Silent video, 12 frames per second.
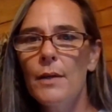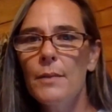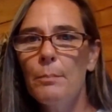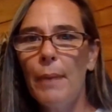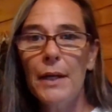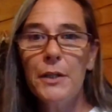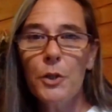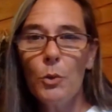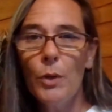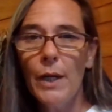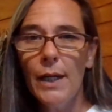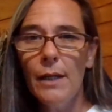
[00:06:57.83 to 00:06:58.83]
by
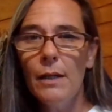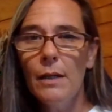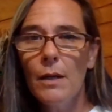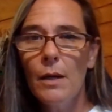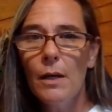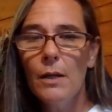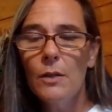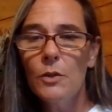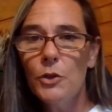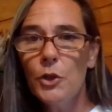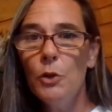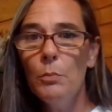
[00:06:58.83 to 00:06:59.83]
doing
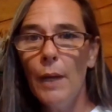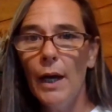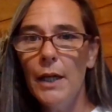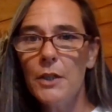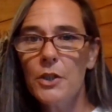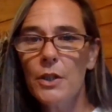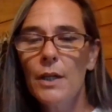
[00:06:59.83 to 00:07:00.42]
too much,